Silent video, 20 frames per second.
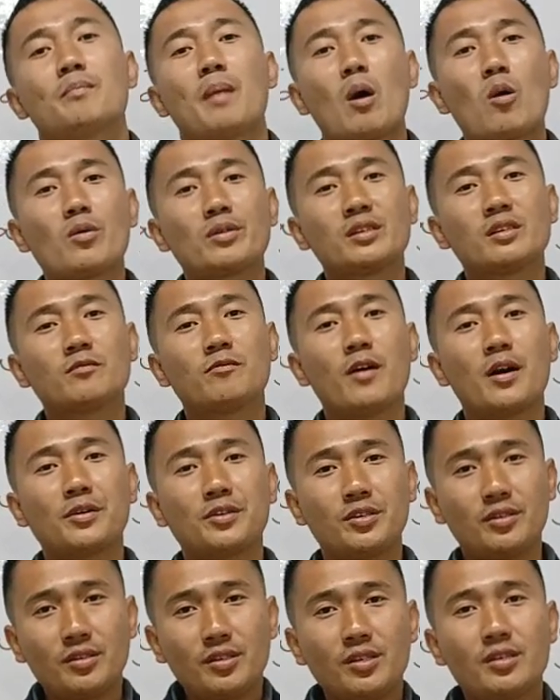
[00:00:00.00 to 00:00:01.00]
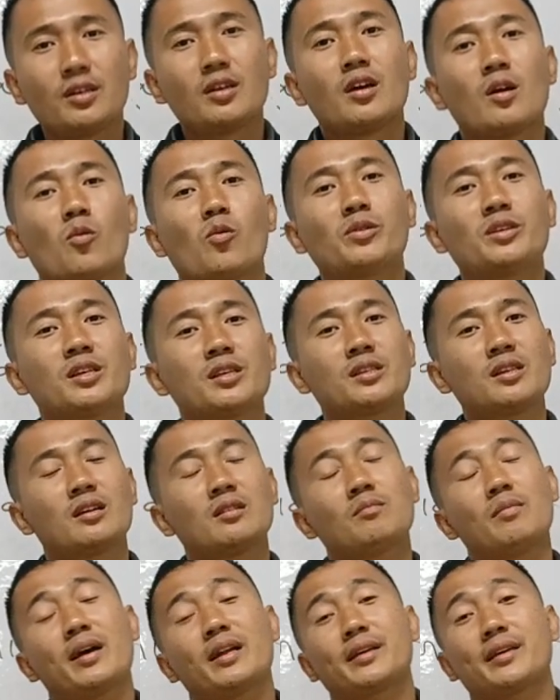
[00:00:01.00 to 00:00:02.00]
powers and functions which is
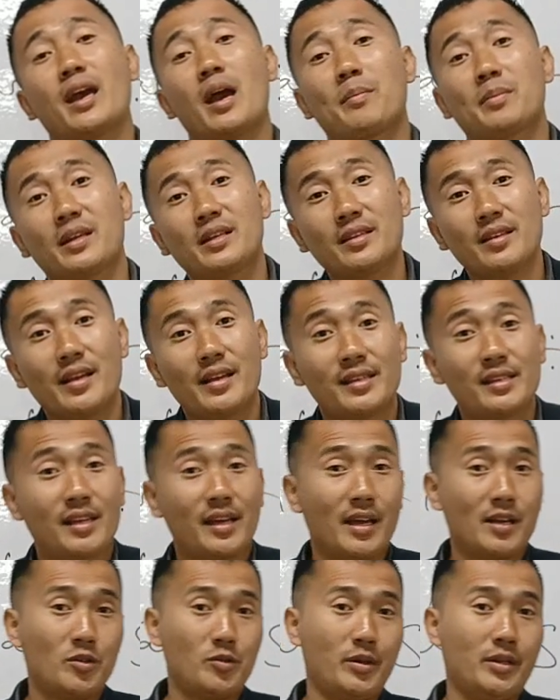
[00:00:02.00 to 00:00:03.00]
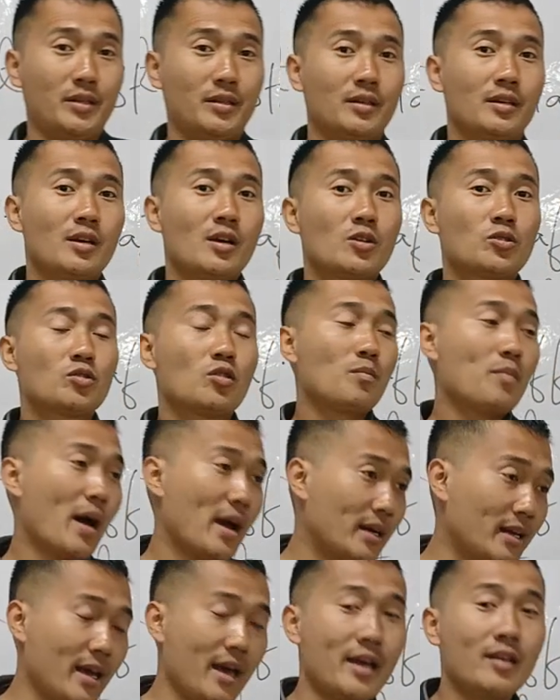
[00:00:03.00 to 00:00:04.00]
done by the cabinet secretary. So by
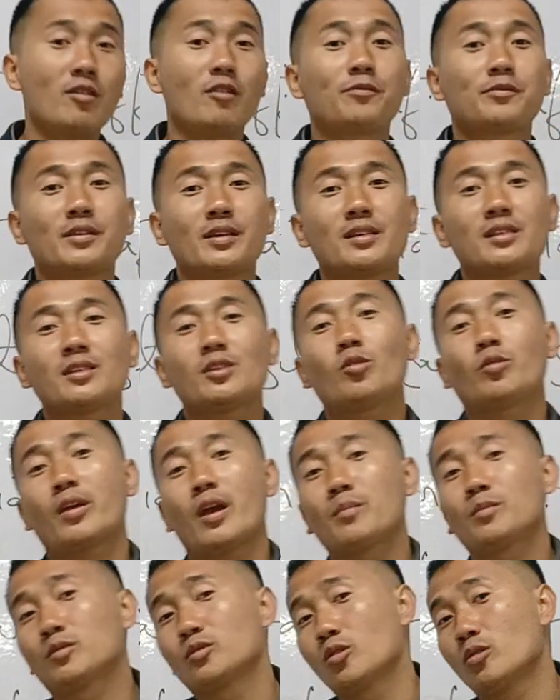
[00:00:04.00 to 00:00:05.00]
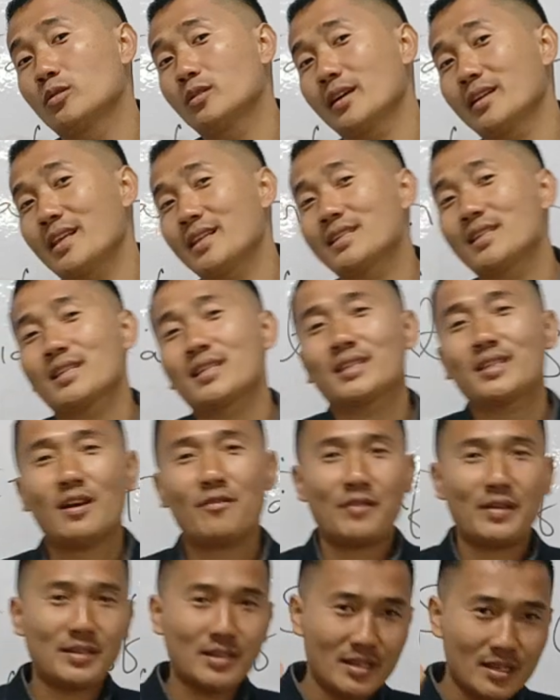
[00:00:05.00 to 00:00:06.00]
the end of this, you can know that it's a
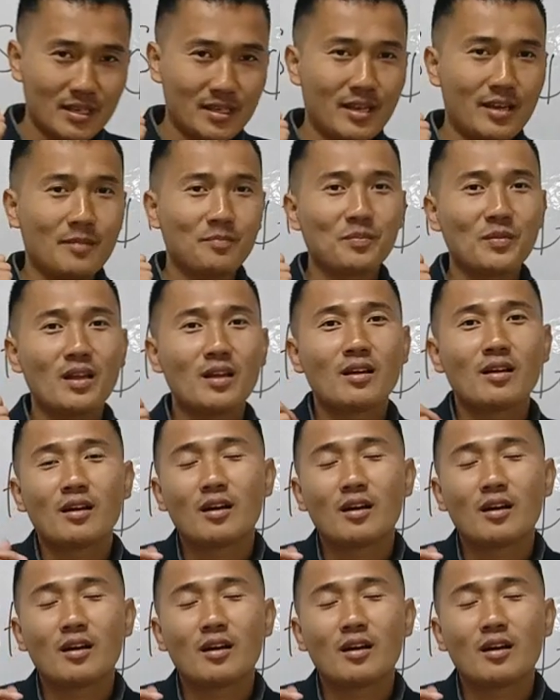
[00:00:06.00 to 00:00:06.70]
staff agency.